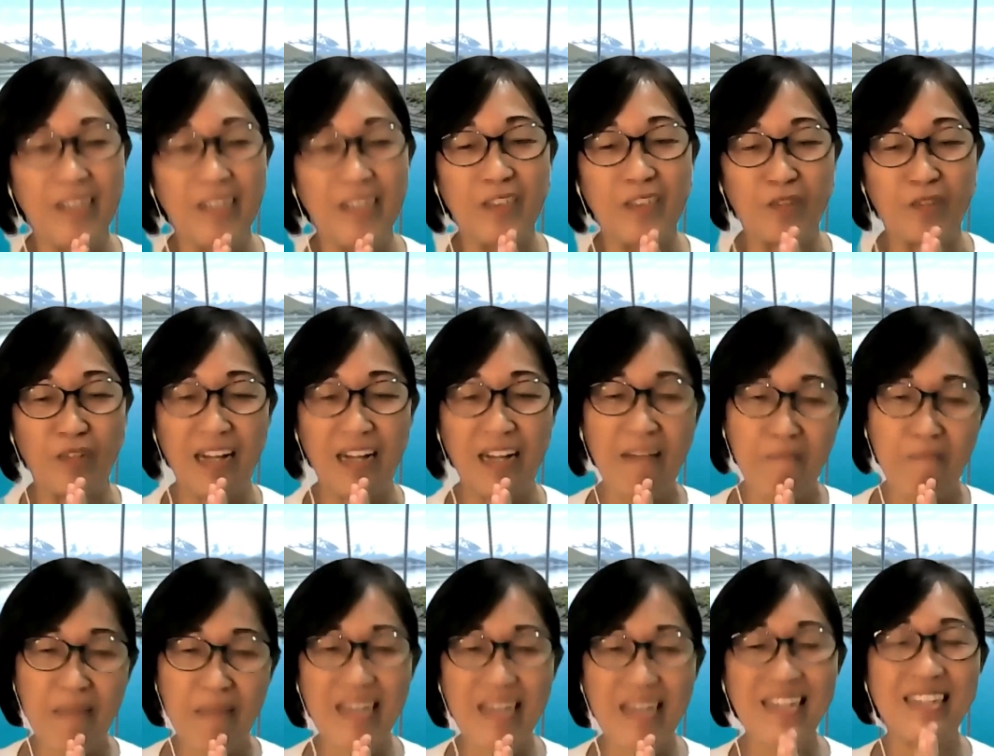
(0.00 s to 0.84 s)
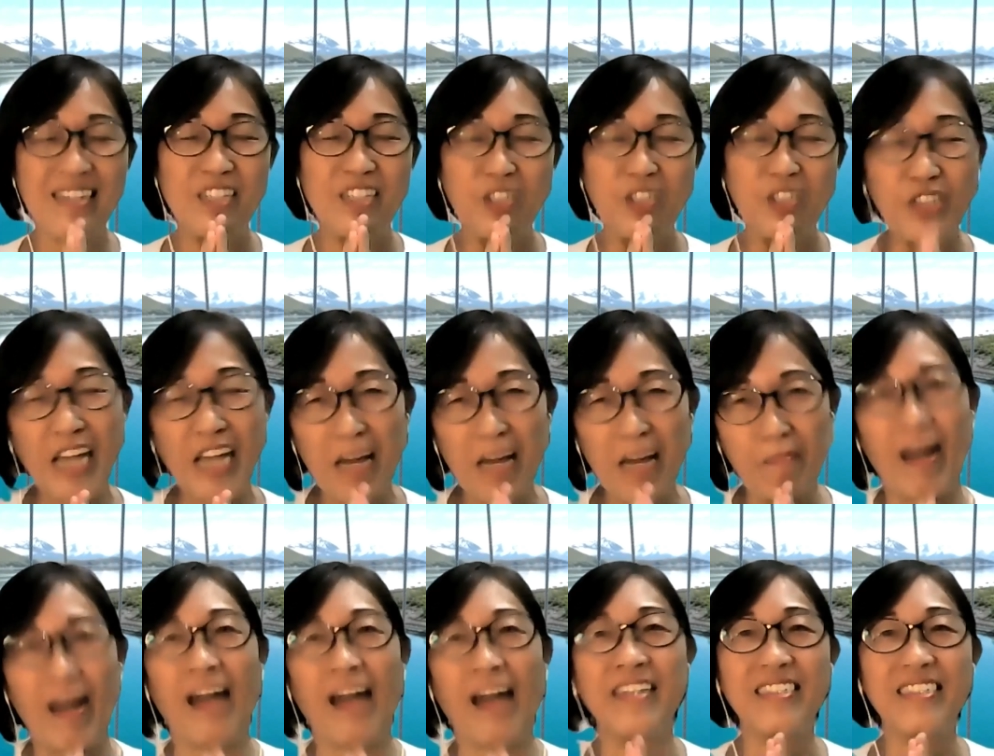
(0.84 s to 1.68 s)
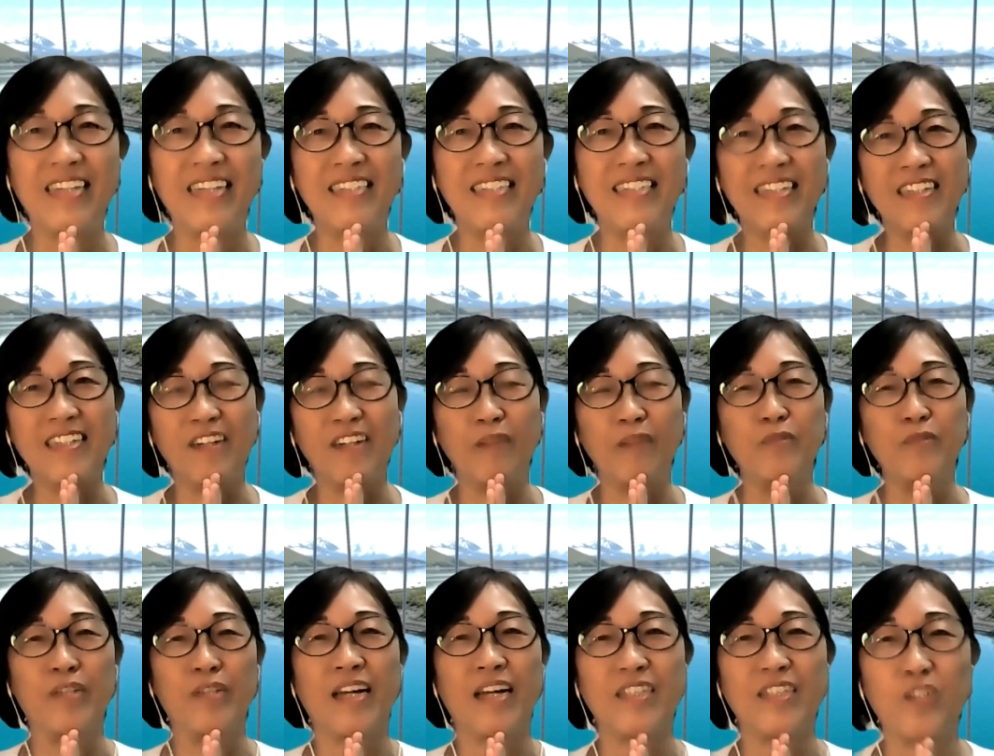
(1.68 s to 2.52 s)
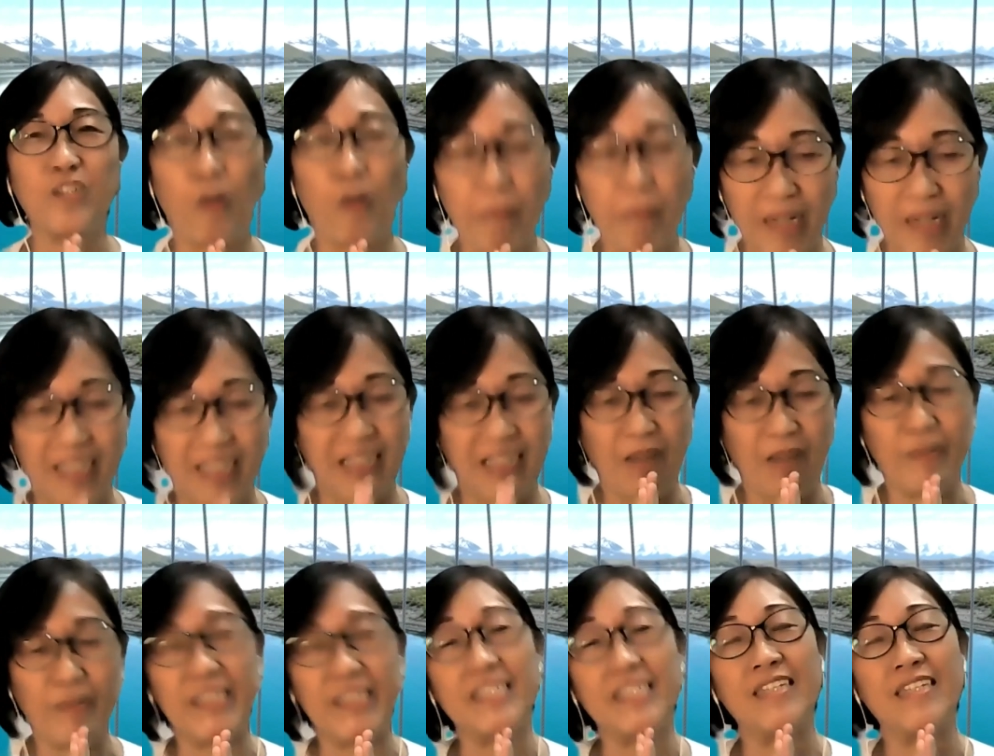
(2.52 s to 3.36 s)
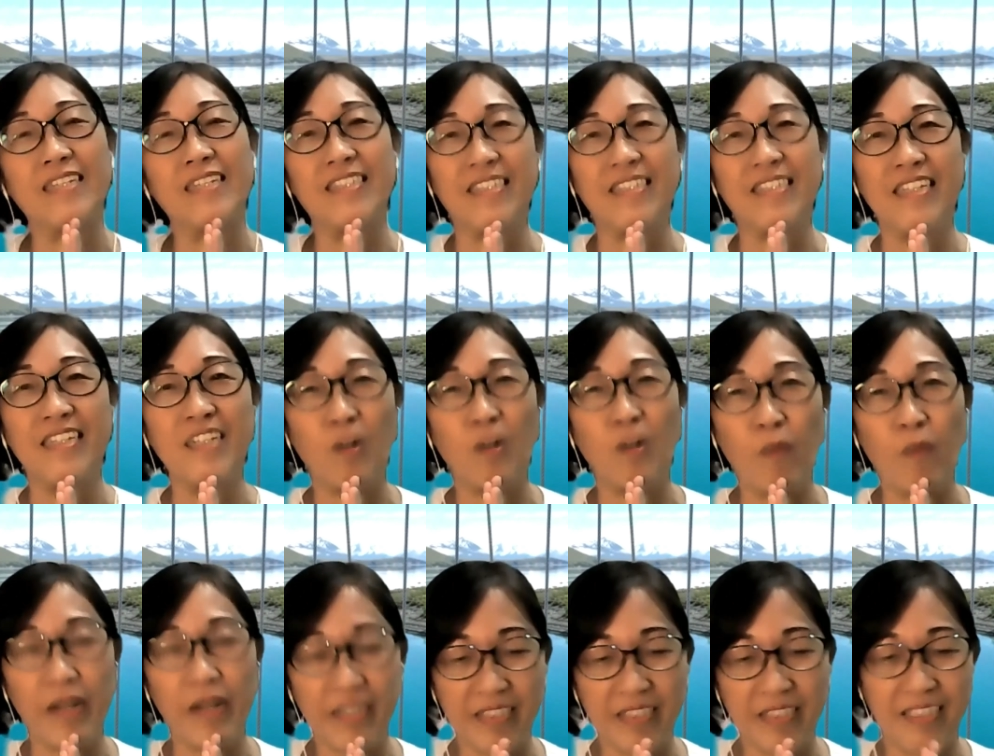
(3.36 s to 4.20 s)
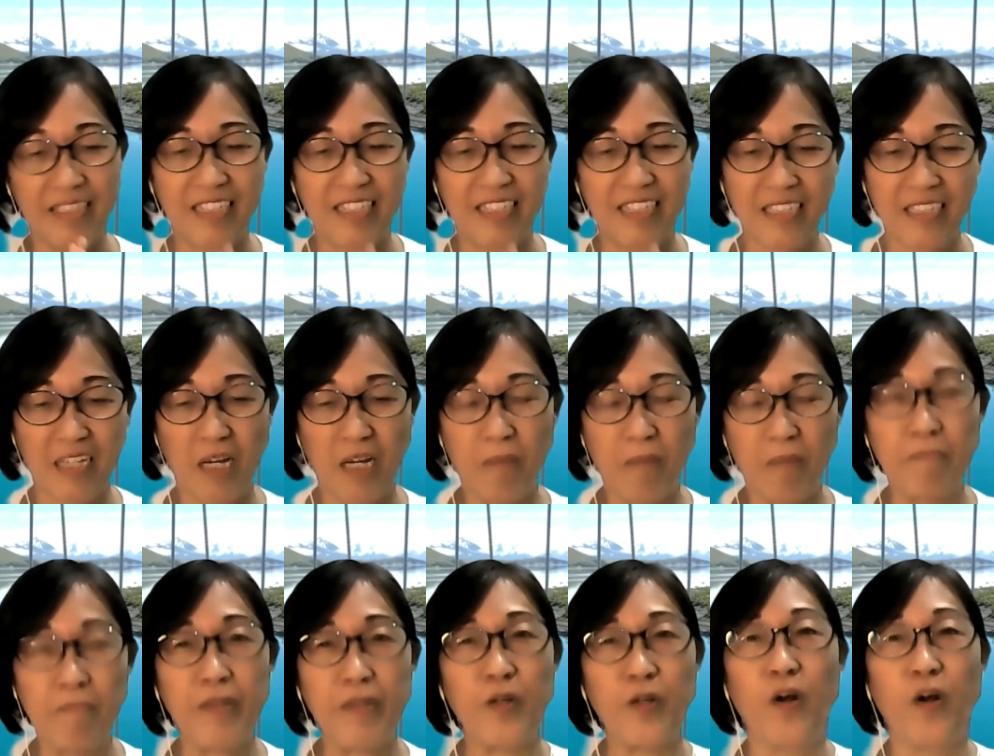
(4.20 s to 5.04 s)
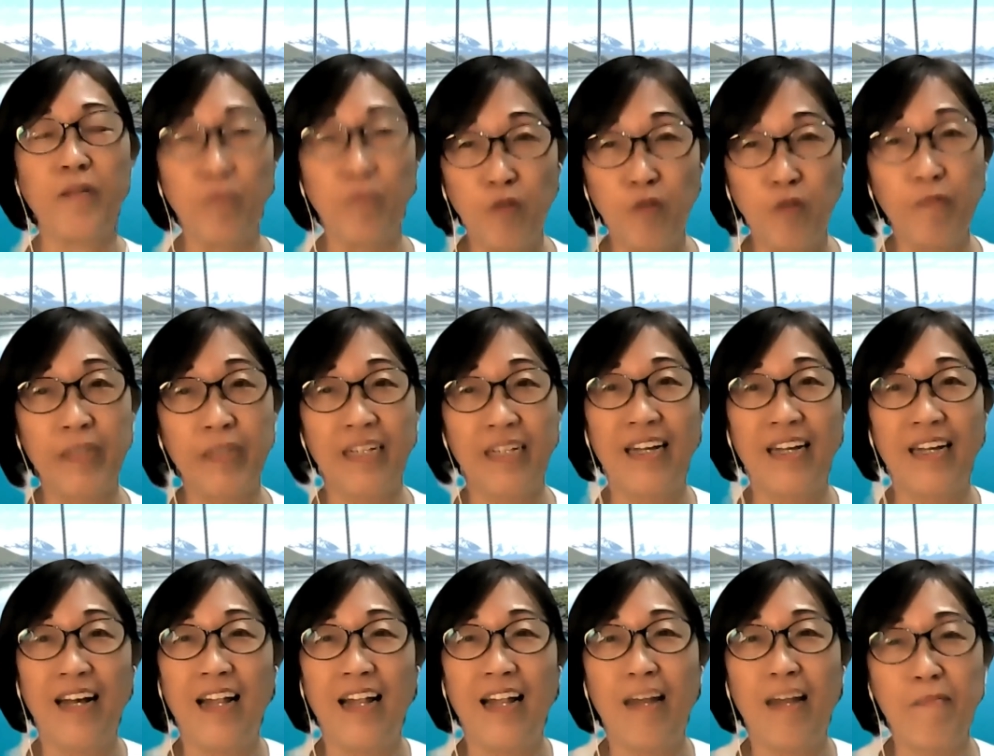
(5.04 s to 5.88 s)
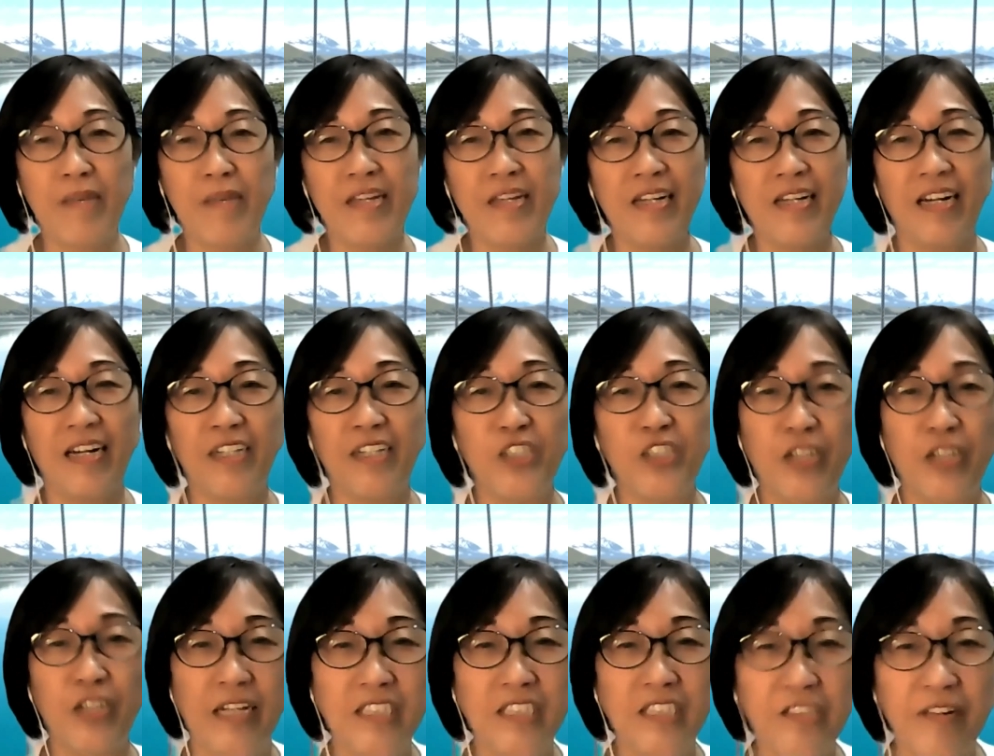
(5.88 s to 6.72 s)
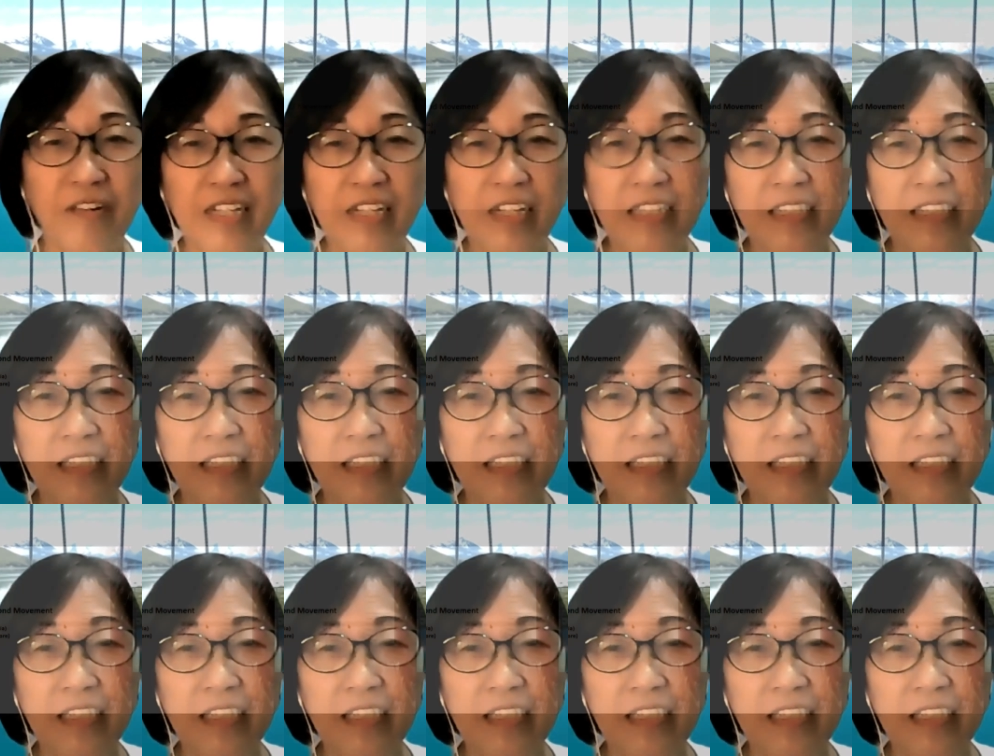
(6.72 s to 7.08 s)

to let me share my understanding of tonight's topic, which is seeing awareness is beyond movement. Let me share screen.